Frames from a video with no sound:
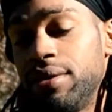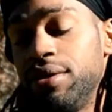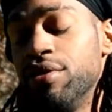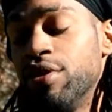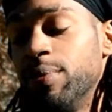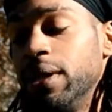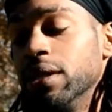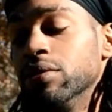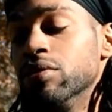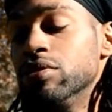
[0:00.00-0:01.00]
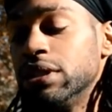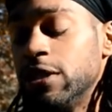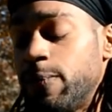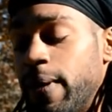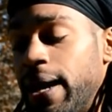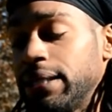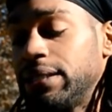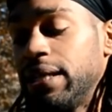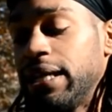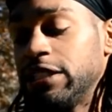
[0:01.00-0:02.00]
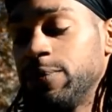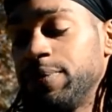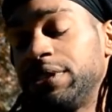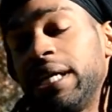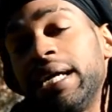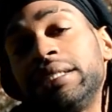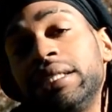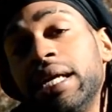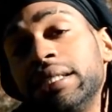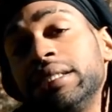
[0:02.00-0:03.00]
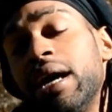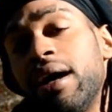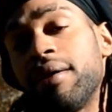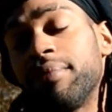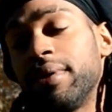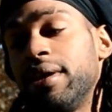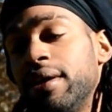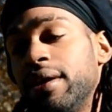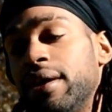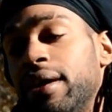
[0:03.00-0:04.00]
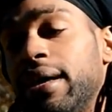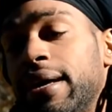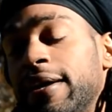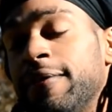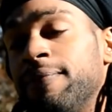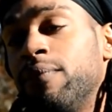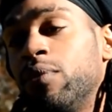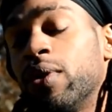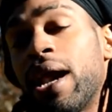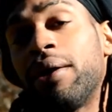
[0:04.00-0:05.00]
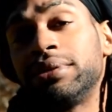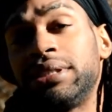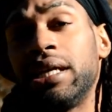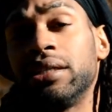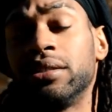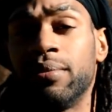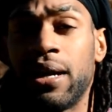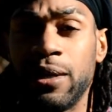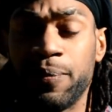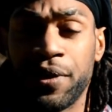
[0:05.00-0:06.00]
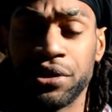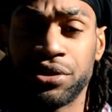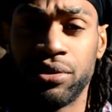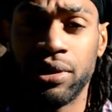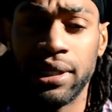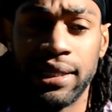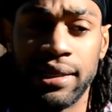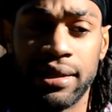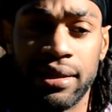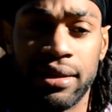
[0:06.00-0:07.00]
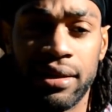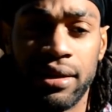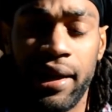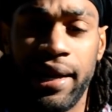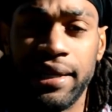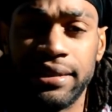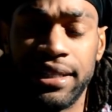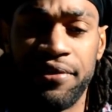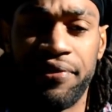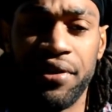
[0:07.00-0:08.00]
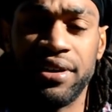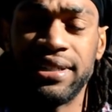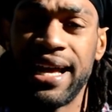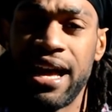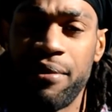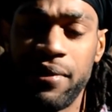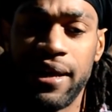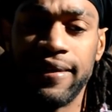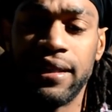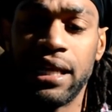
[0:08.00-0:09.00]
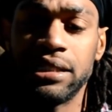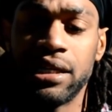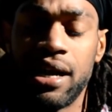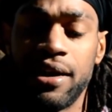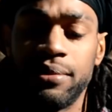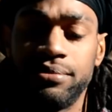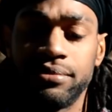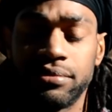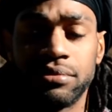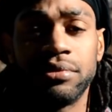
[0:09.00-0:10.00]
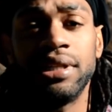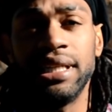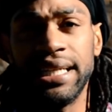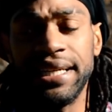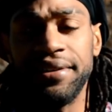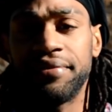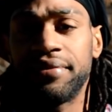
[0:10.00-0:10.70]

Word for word: You could be losing the passion as it pertains to that job. And what I would say to somebody personally is if you're unhappy at that job, leave.